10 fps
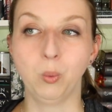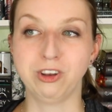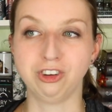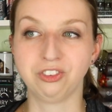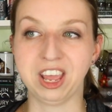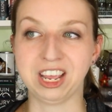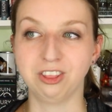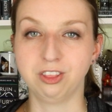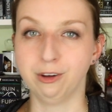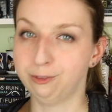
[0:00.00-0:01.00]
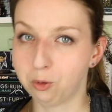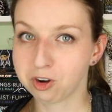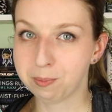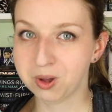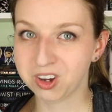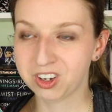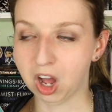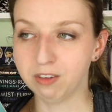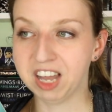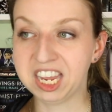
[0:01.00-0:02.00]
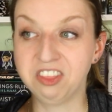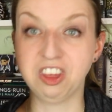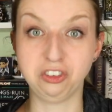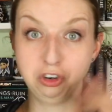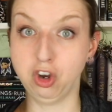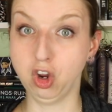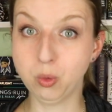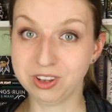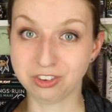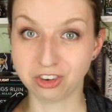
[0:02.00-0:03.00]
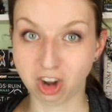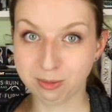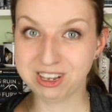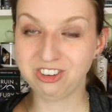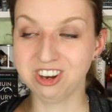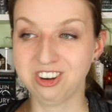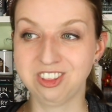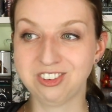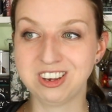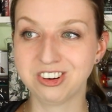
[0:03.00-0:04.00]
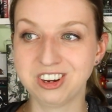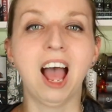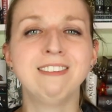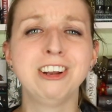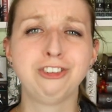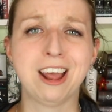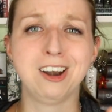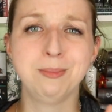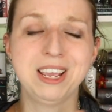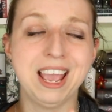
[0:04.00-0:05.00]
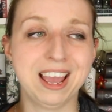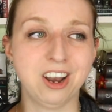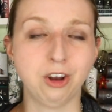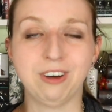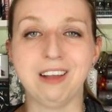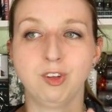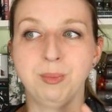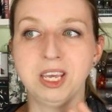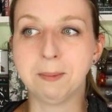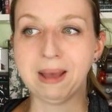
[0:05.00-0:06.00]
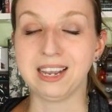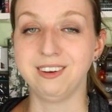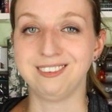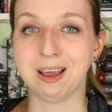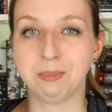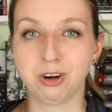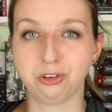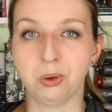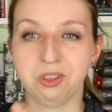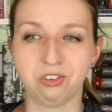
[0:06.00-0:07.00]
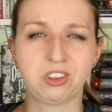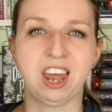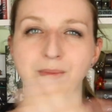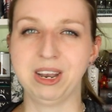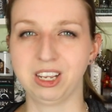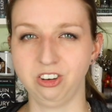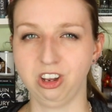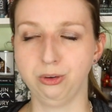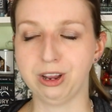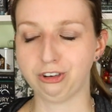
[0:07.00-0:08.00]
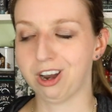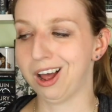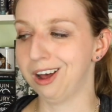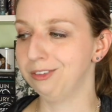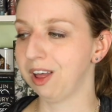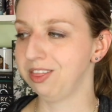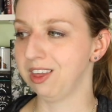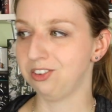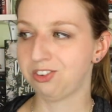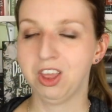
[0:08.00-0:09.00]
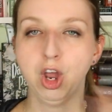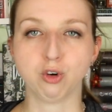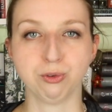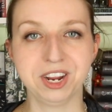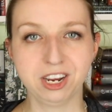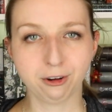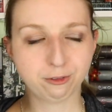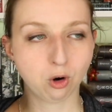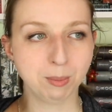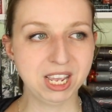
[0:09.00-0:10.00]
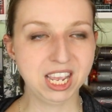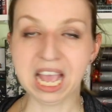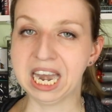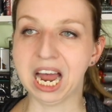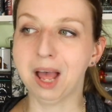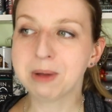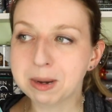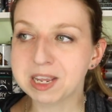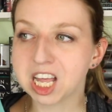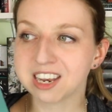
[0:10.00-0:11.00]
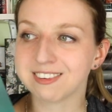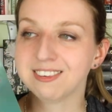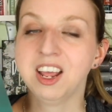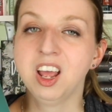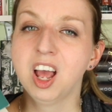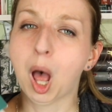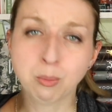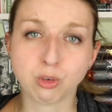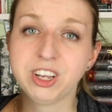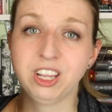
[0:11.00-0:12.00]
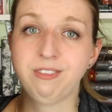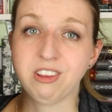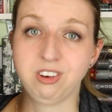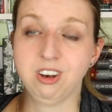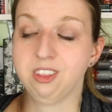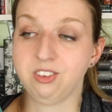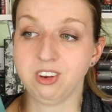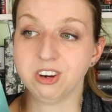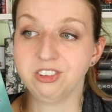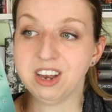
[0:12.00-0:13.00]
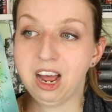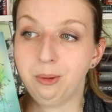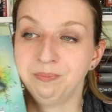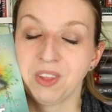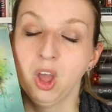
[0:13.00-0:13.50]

which is like the fourth book of like this new installment into the series. I read Shatter Me and Unravel Me back in December, so this has kind of been a continuation of this read for me, and I'm gonna be honest, I'm real invested in this series now.